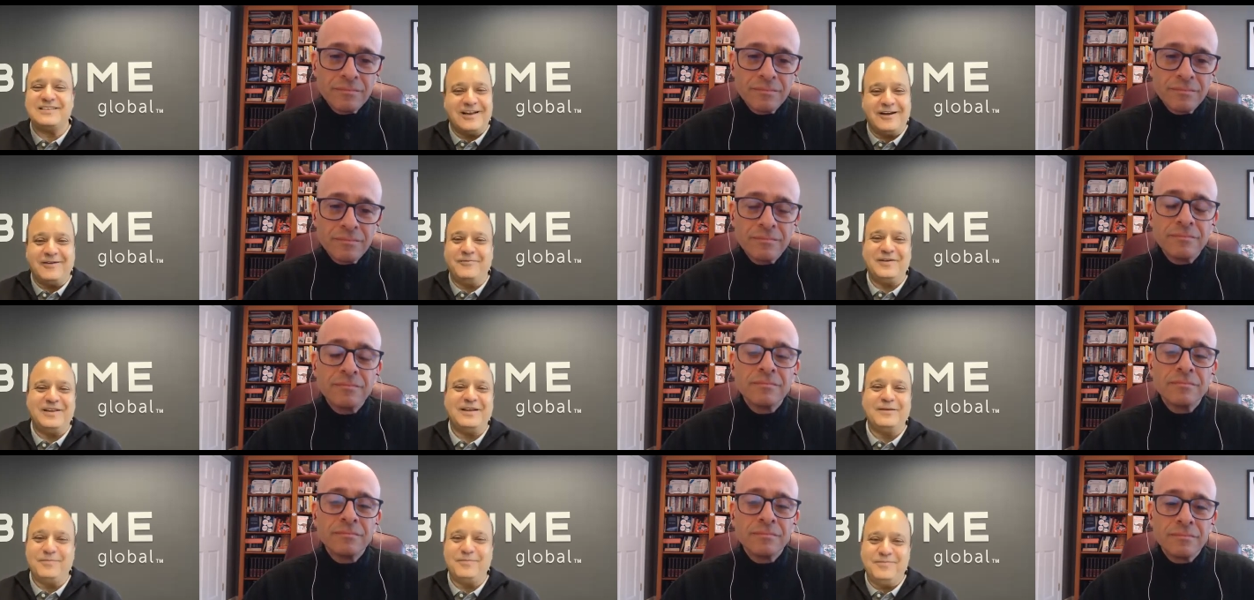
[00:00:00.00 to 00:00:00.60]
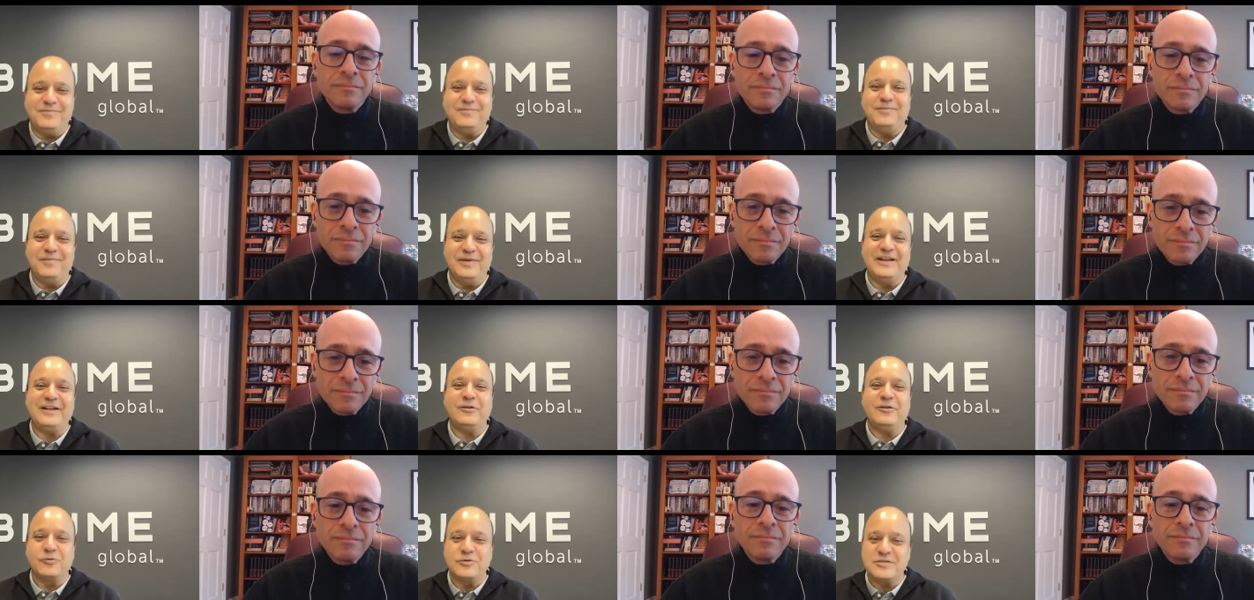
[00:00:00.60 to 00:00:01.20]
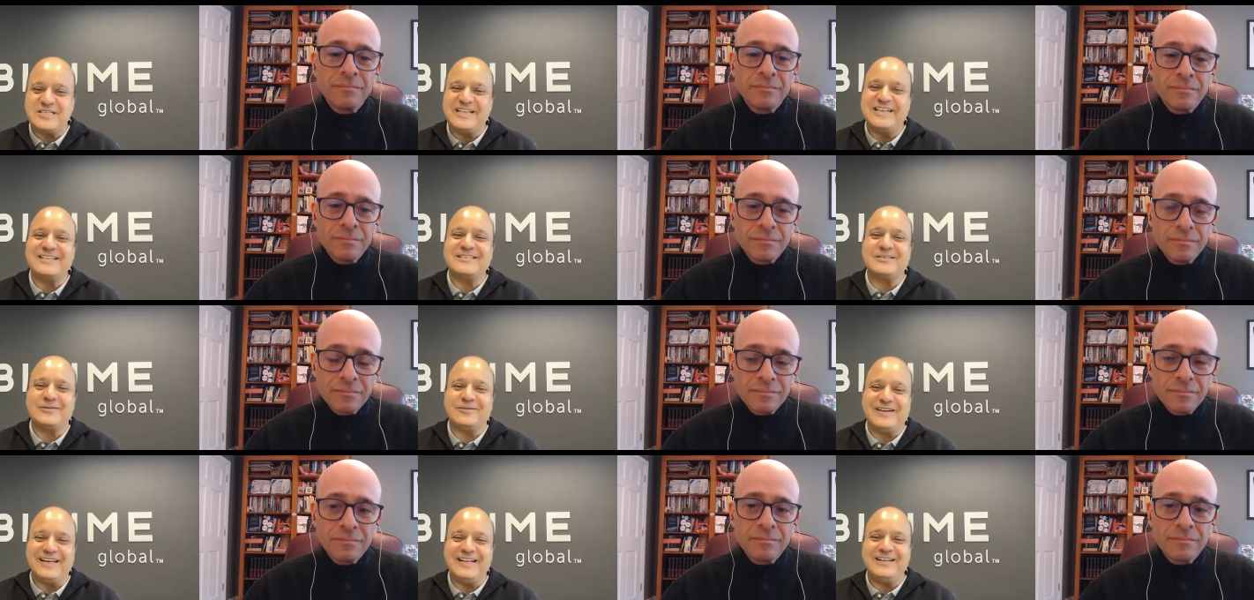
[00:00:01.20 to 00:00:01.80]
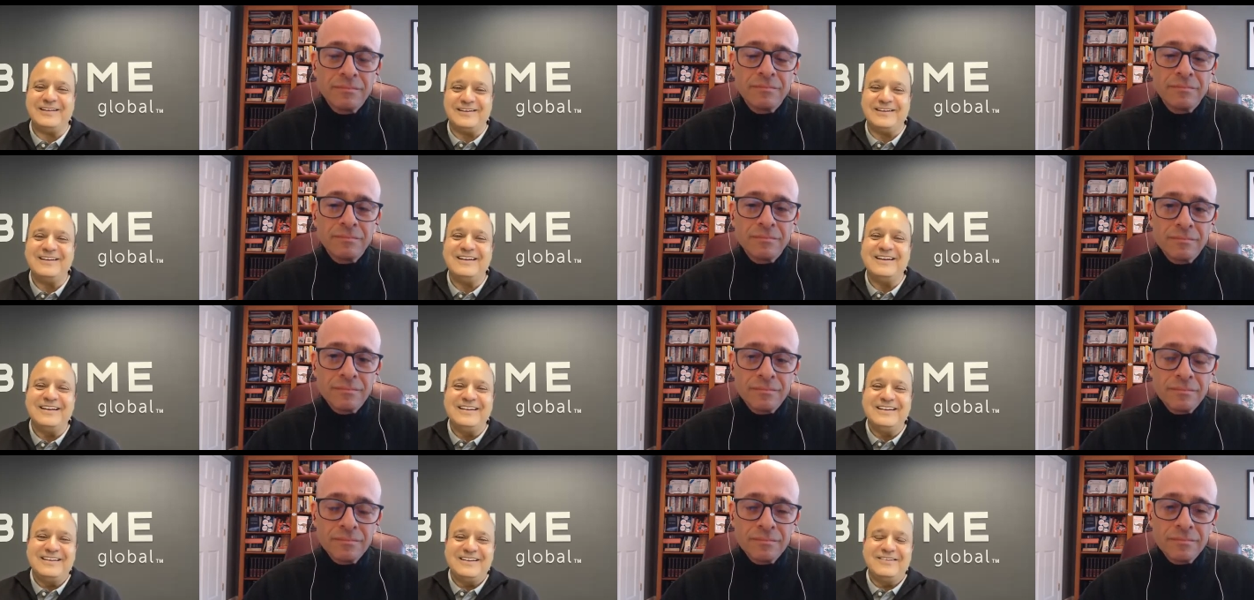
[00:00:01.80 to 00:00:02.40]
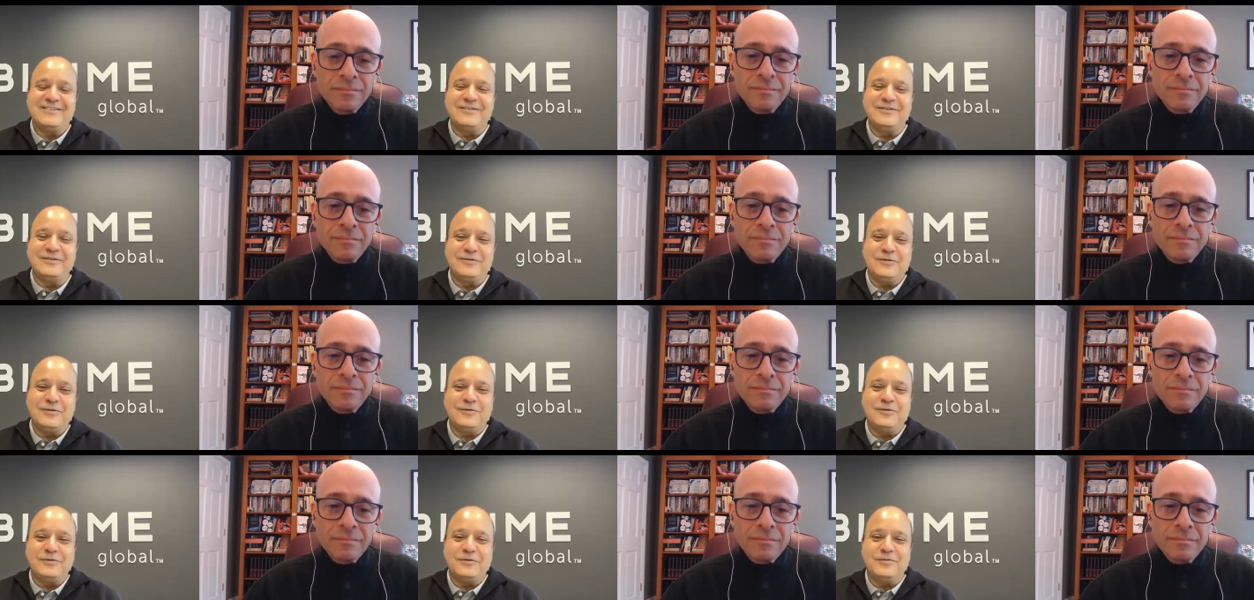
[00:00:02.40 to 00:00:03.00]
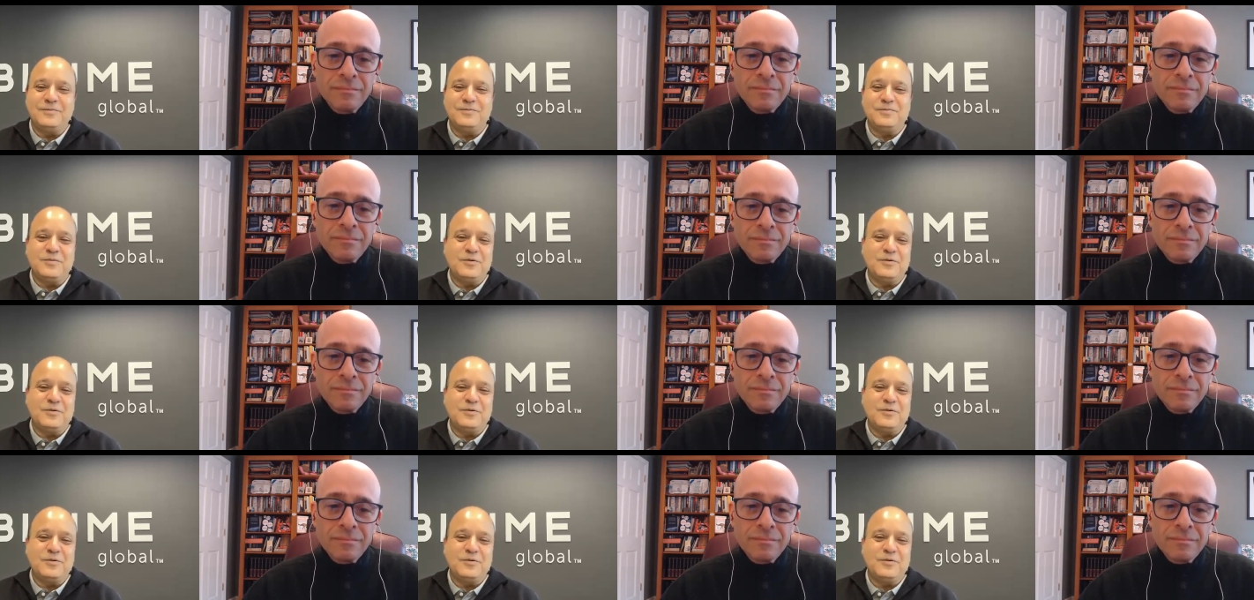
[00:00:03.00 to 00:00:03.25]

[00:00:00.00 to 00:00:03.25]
Speaker 1: Now we can bring those things together to to to